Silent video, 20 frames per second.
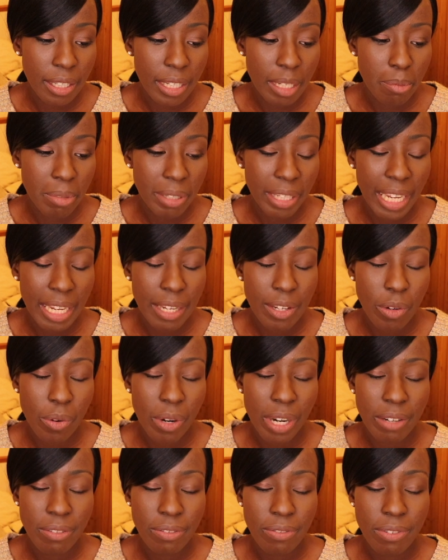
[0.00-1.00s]
it became
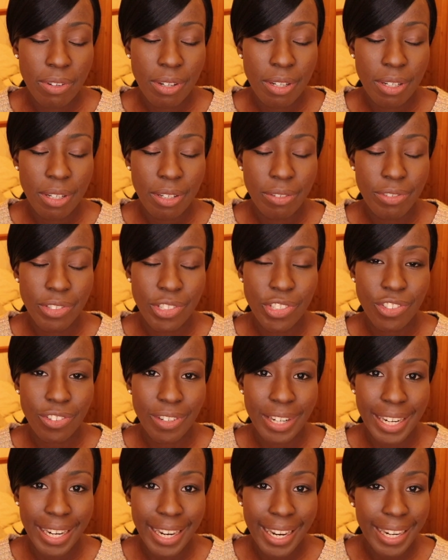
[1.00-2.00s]
quite
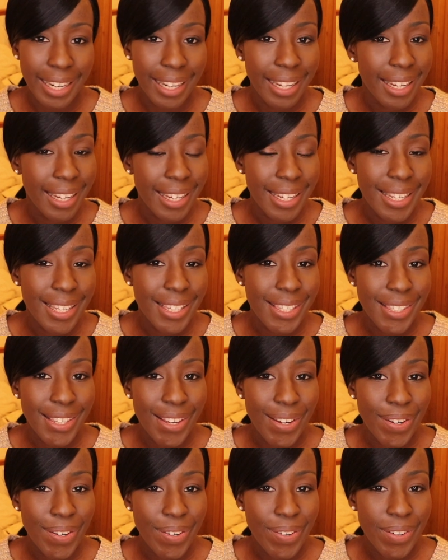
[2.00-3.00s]
frustrating.
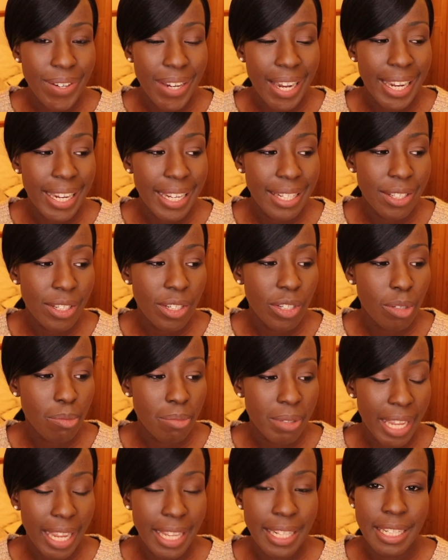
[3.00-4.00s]
So I ended
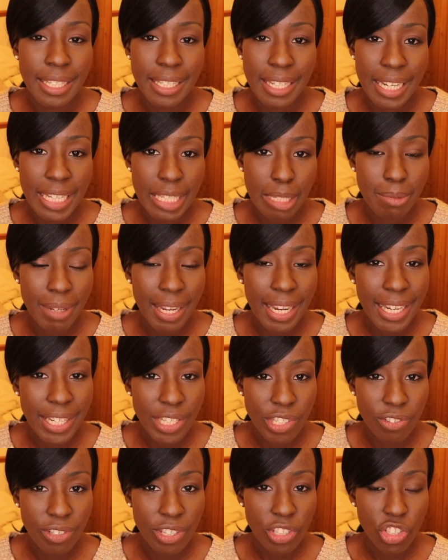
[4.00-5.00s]
up getting the ties from the high
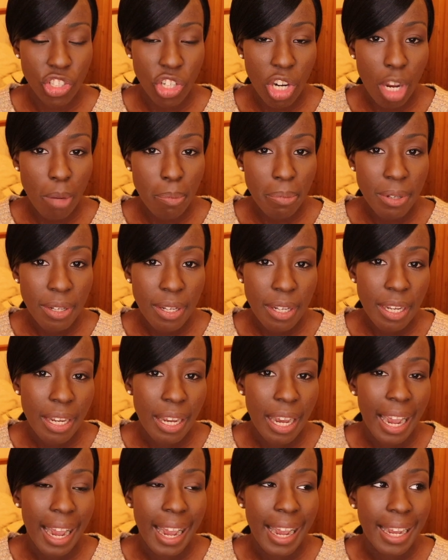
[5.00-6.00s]
street shop,
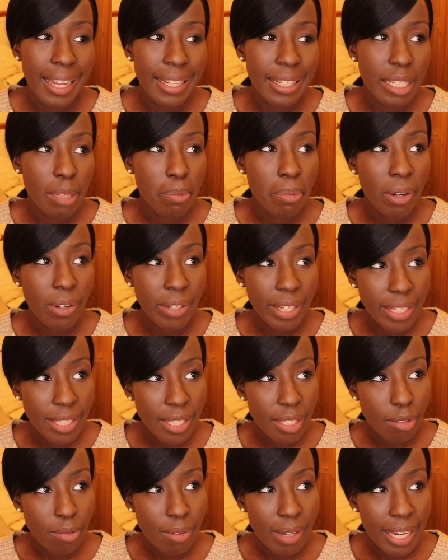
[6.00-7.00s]
and the pocket
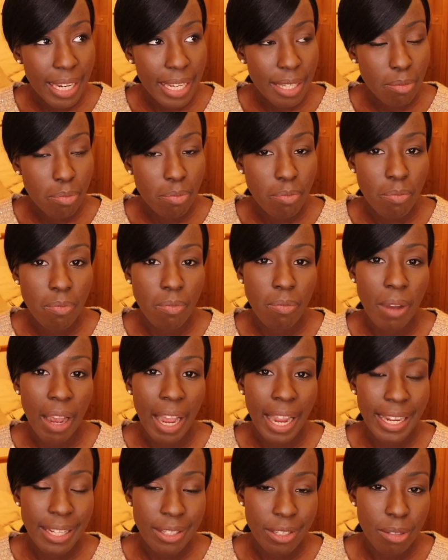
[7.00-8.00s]
squares
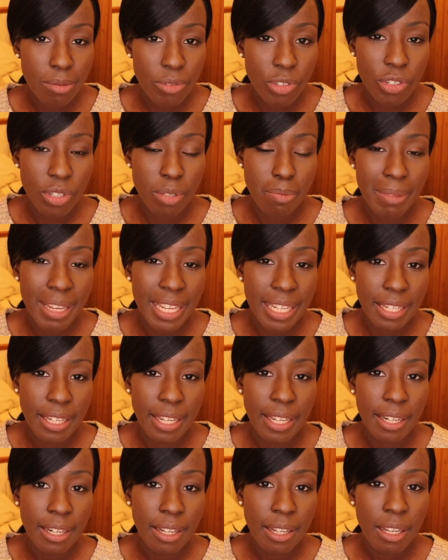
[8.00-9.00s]
I ended up just
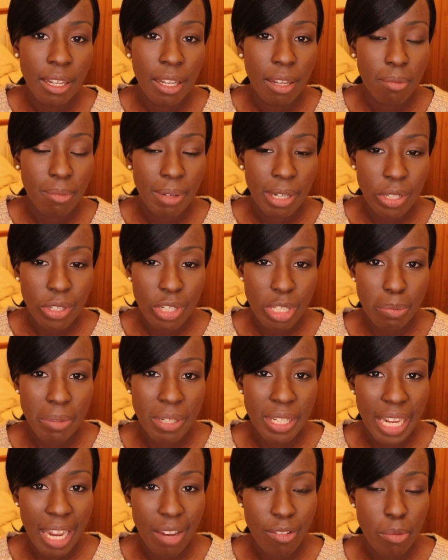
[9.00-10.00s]
making my
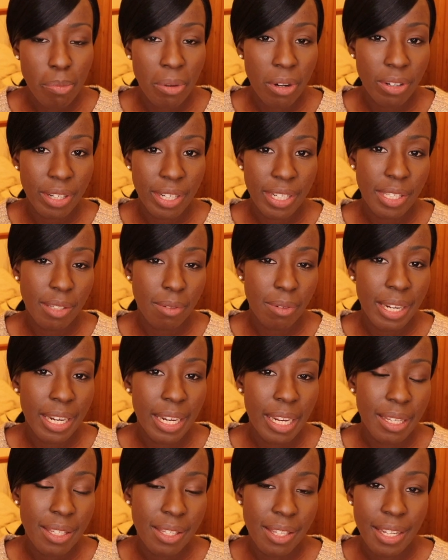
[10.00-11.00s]
husband have a pocket
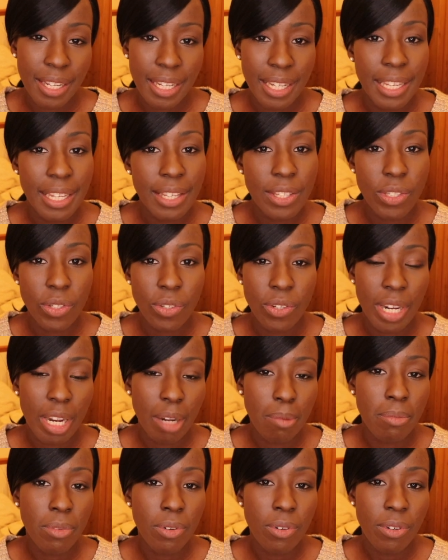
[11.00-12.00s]
square so that he stood
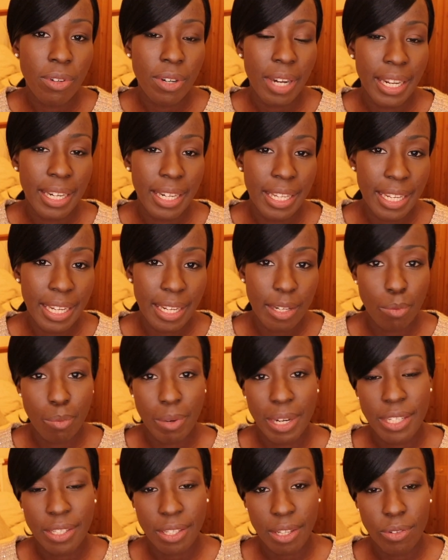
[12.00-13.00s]
out more, and he had a
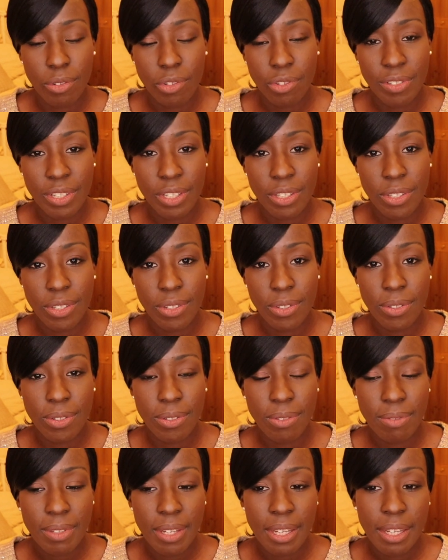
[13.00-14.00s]
waistcoat under his suit
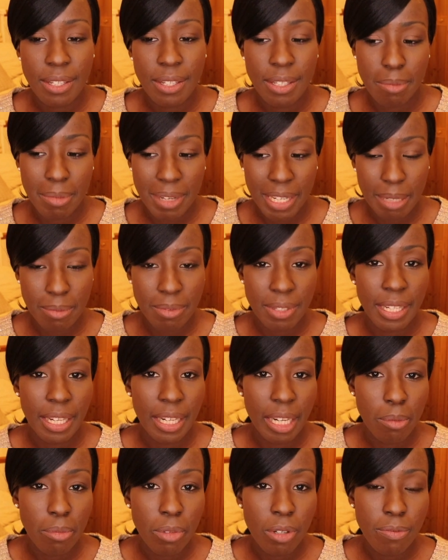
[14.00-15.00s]
to make him
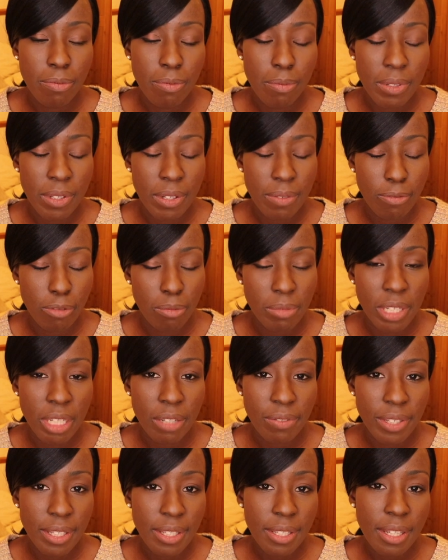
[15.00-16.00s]
stand out more from the
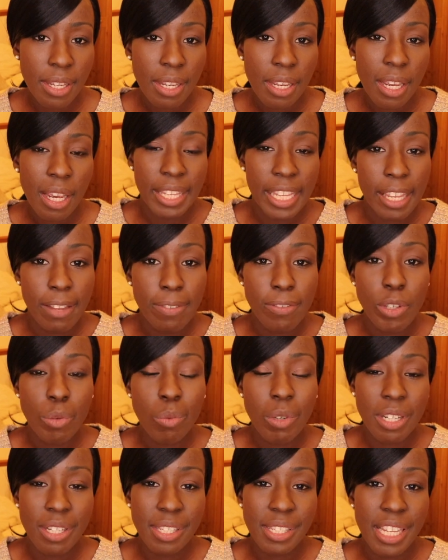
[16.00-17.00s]
others. If you
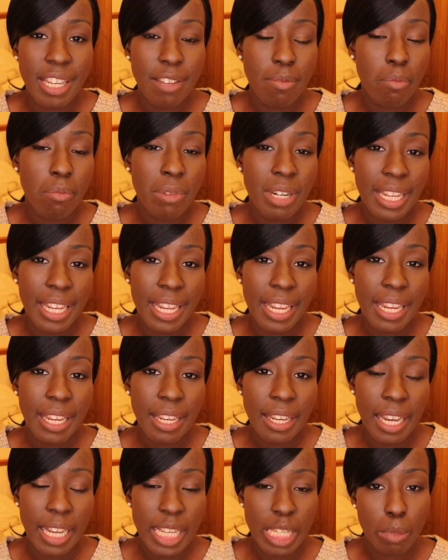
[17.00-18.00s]
want to save money,
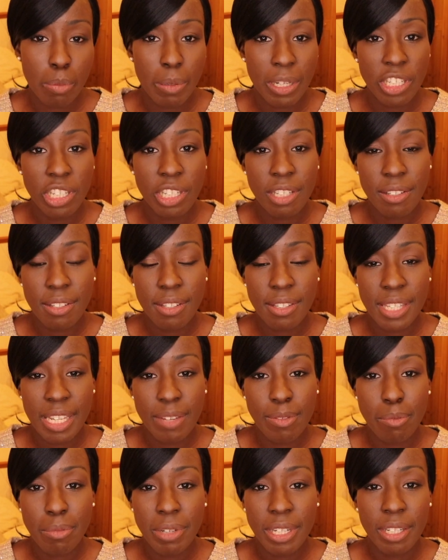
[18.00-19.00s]
especially on
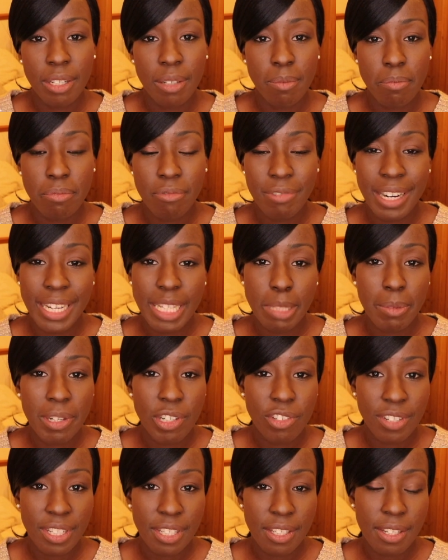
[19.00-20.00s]
saving money on
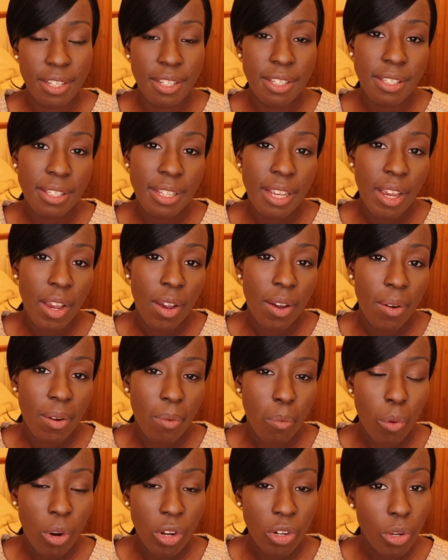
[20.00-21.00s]
bridesmaid dresses,
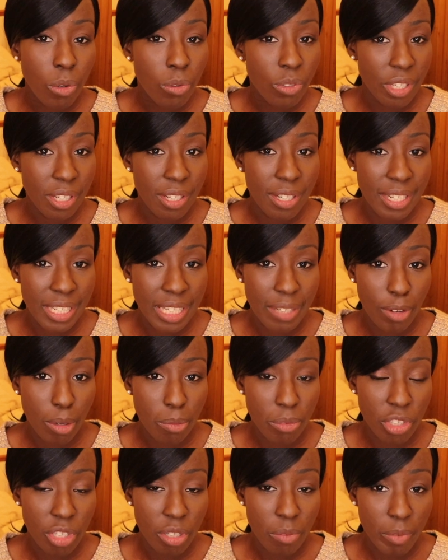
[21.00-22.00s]
one alternative
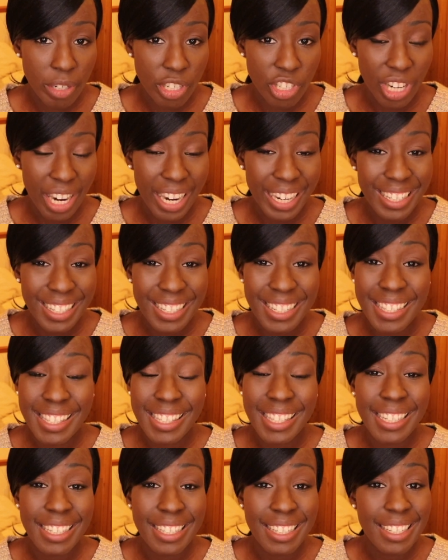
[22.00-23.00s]
option which I
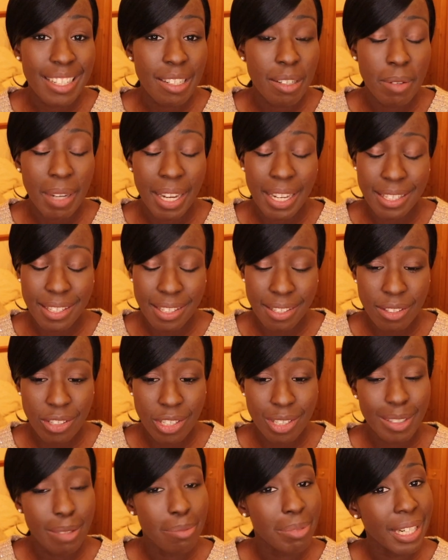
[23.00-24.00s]
considered, I didn't
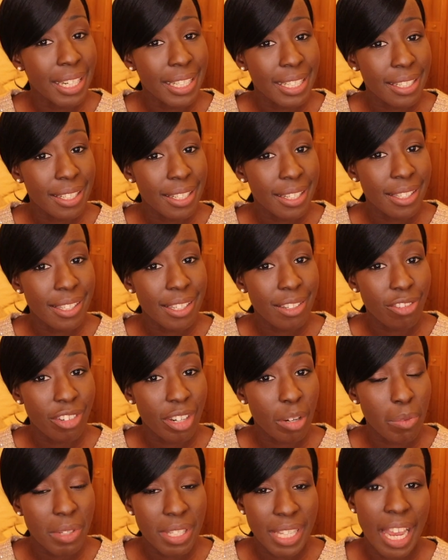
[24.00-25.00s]
do it but I did consider
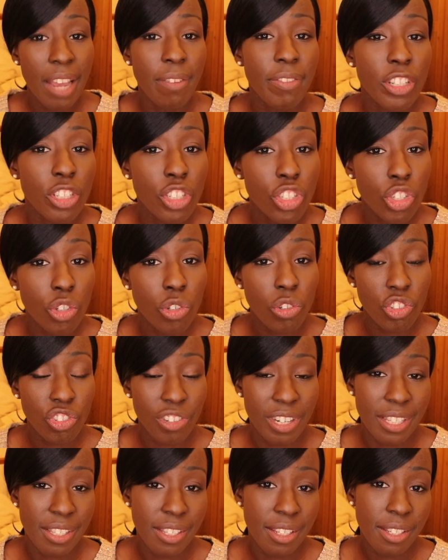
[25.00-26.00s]
it, was having short
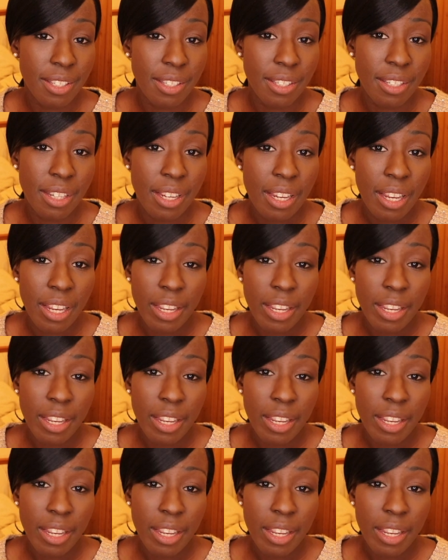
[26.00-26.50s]
dresses.